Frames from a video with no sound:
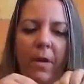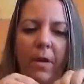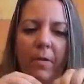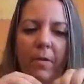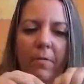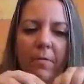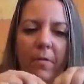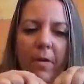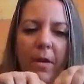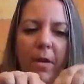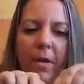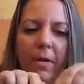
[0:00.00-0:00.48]

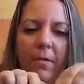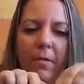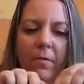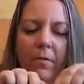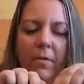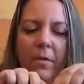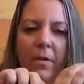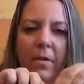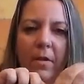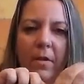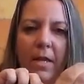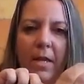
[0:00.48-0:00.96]
and
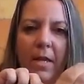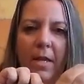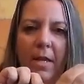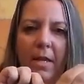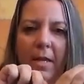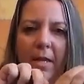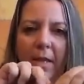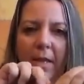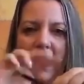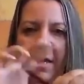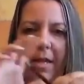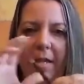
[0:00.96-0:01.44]
around
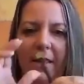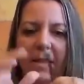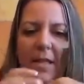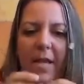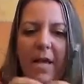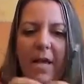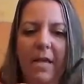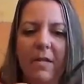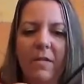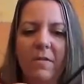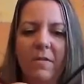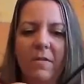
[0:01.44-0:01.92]
like
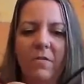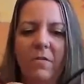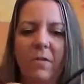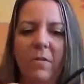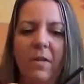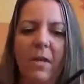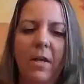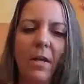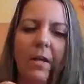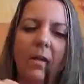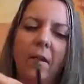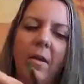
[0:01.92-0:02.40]
that,
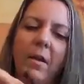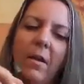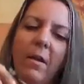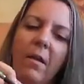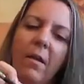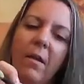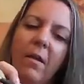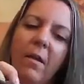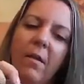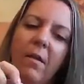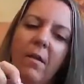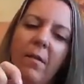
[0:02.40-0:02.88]
so that
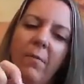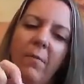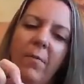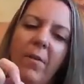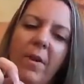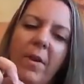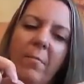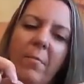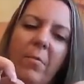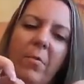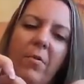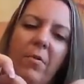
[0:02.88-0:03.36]

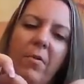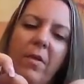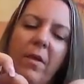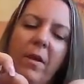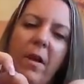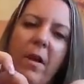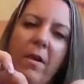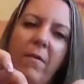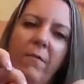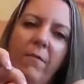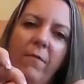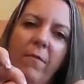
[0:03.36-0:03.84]
when I pull it
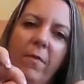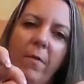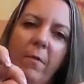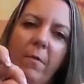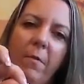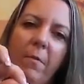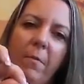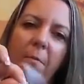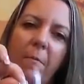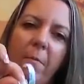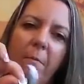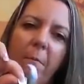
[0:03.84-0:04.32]
off,
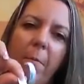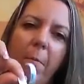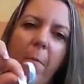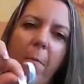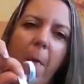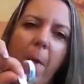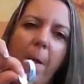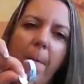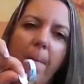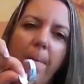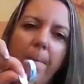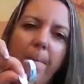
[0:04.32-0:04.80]

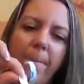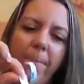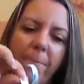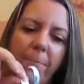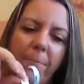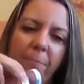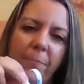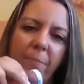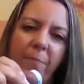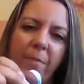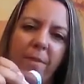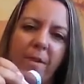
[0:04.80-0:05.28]
bloop,
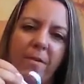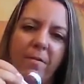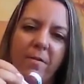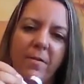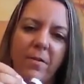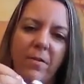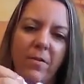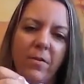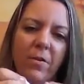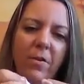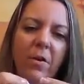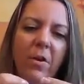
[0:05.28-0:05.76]
there's
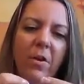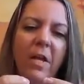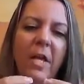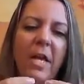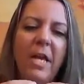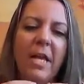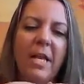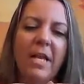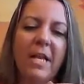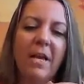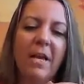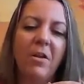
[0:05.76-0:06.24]
a curl.
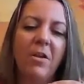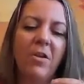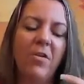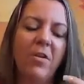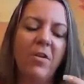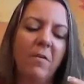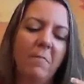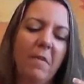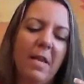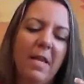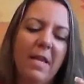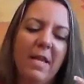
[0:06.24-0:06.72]
Now
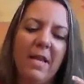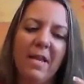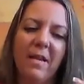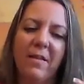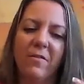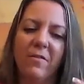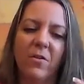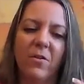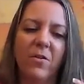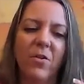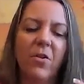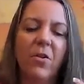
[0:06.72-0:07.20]
you can make it
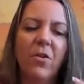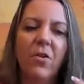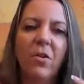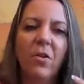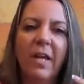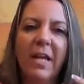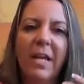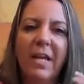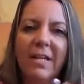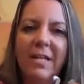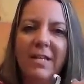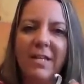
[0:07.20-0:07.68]
as
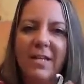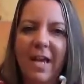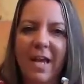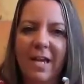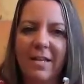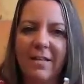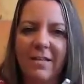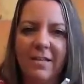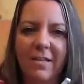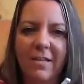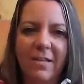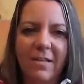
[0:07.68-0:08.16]
curly and
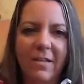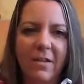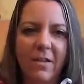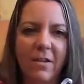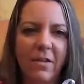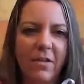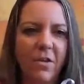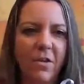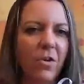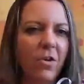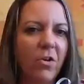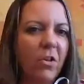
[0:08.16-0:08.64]
as
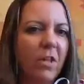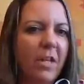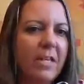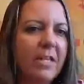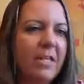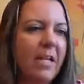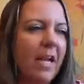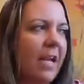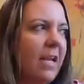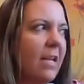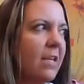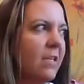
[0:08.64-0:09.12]
curly
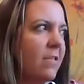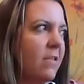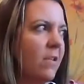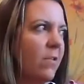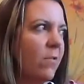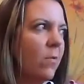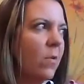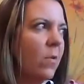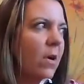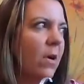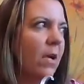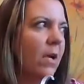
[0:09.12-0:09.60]
tight as
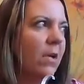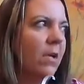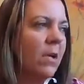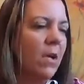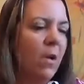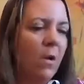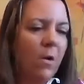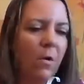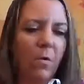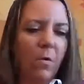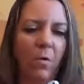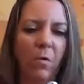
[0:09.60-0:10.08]
you want,
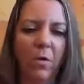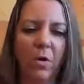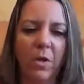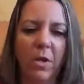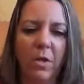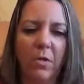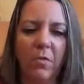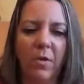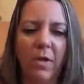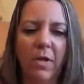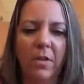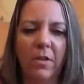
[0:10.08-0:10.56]
or
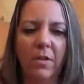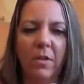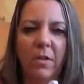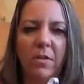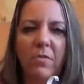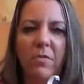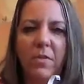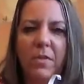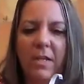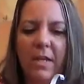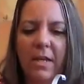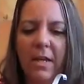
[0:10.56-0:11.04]
you can
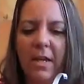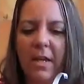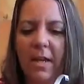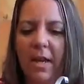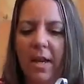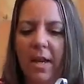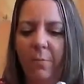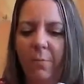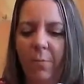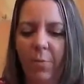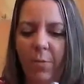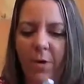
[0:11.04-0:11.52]
loosen it
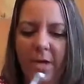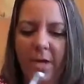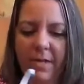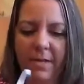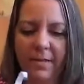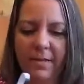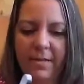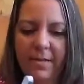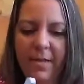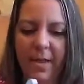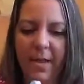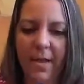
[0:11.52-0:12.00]
up when
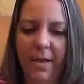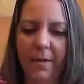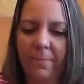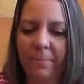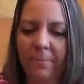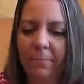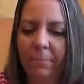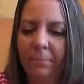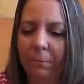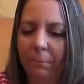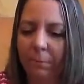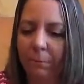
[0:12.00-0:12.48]
it's
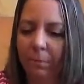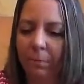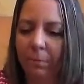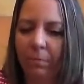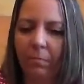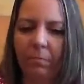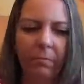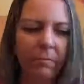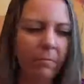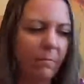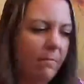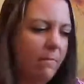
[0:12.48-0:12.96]
done.
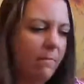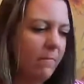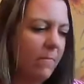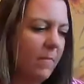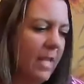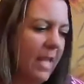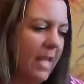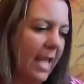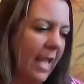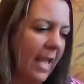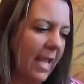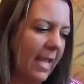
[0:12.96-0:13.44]

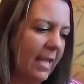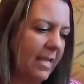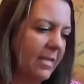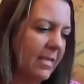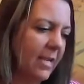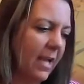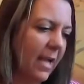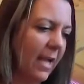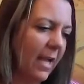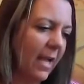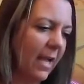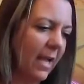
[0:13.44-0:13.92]

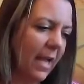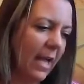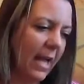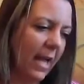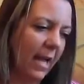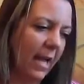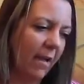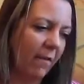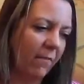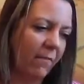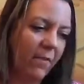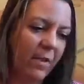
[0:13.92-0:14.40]
And I
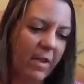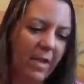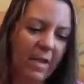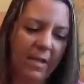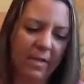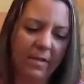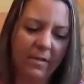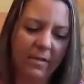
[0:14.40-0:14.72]
have